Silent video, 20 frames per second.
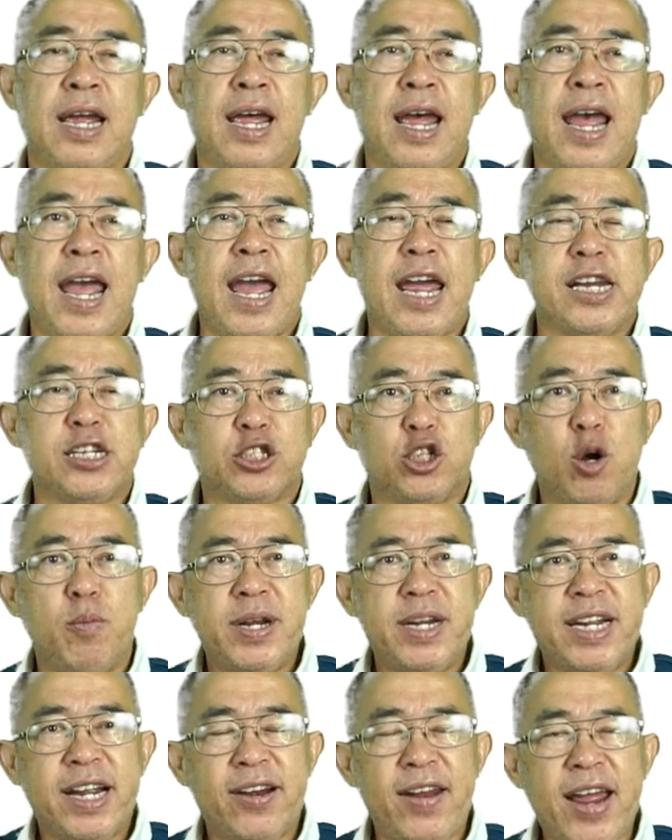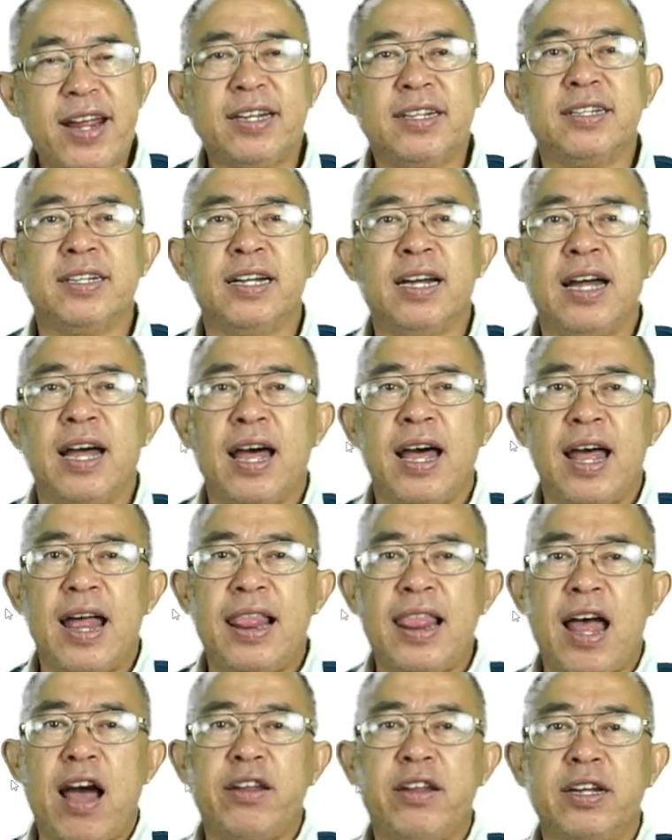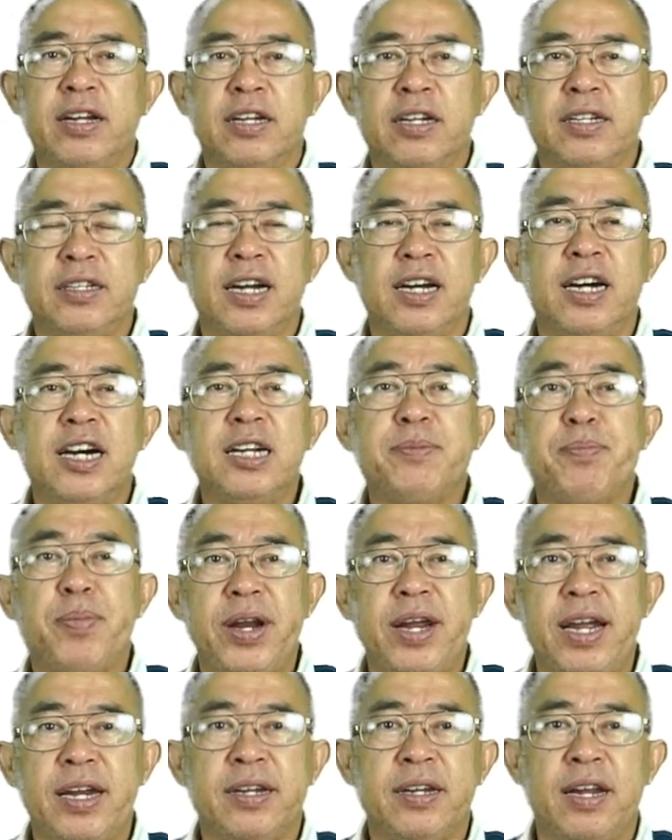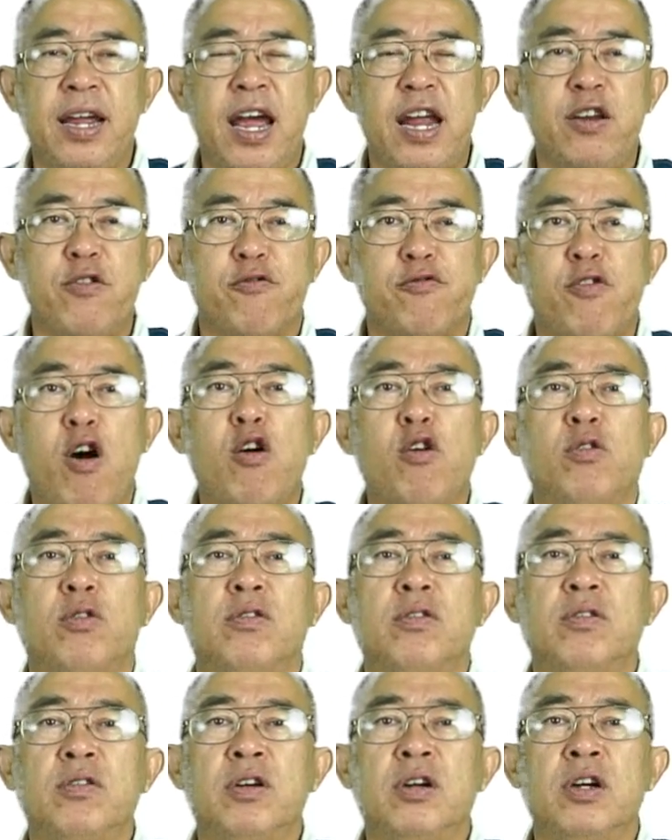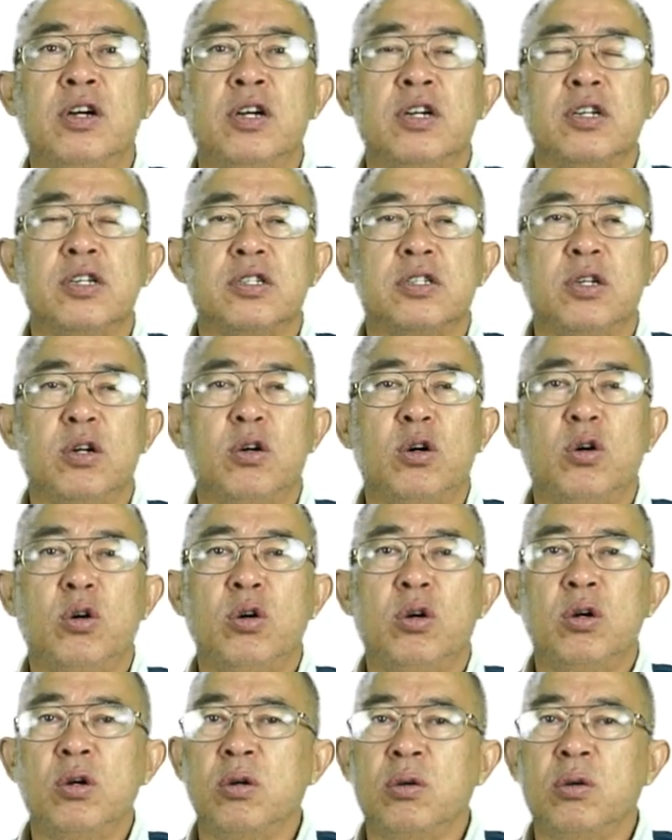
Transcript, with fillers: and so many cracks allow the, the earth plate and the fall so